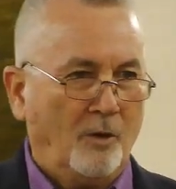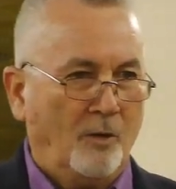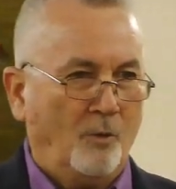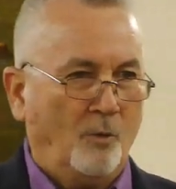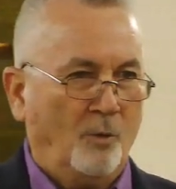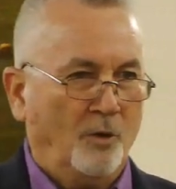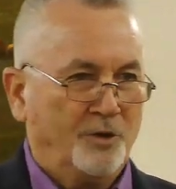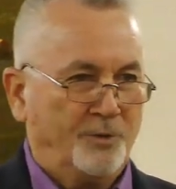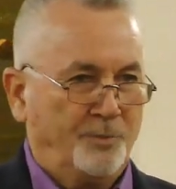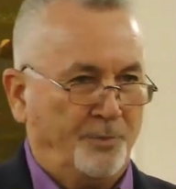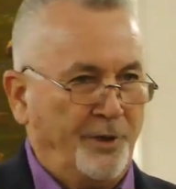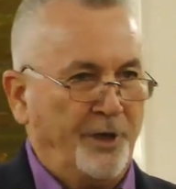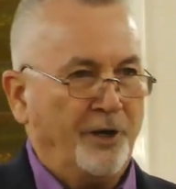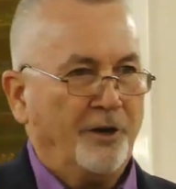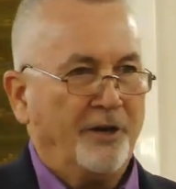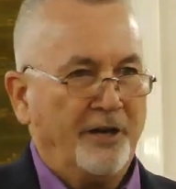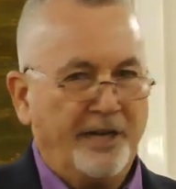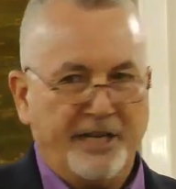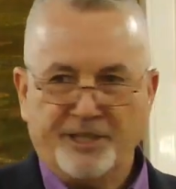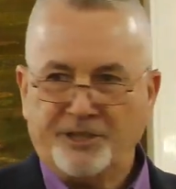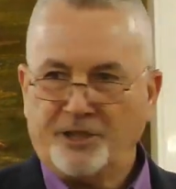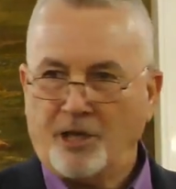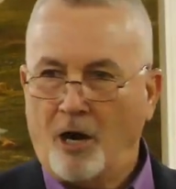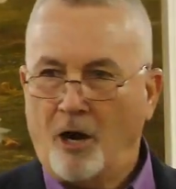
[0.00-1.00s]
was pure in
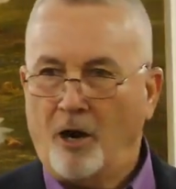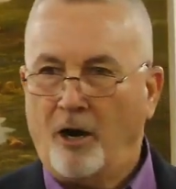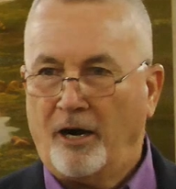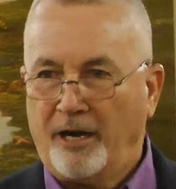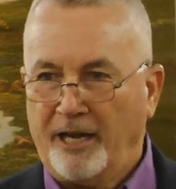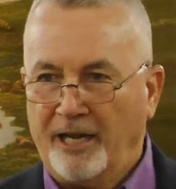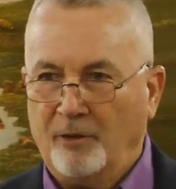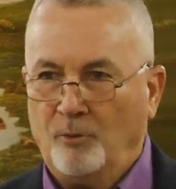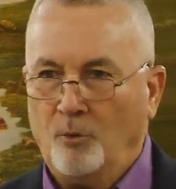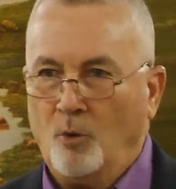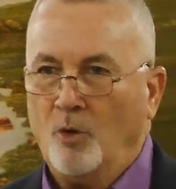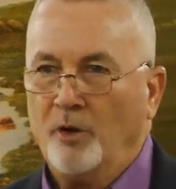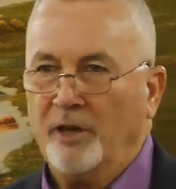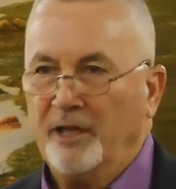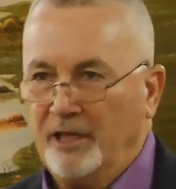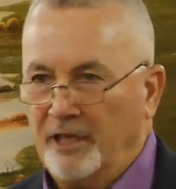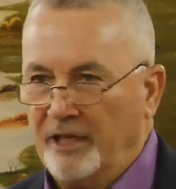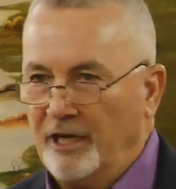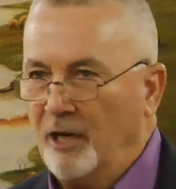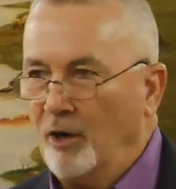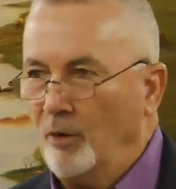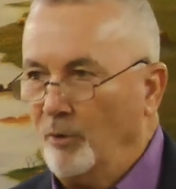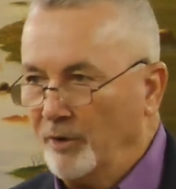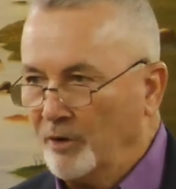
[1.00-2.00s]
his heart and wanted to
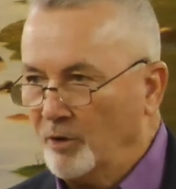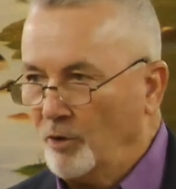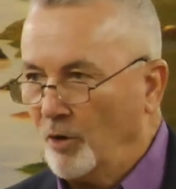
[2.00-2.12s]
go with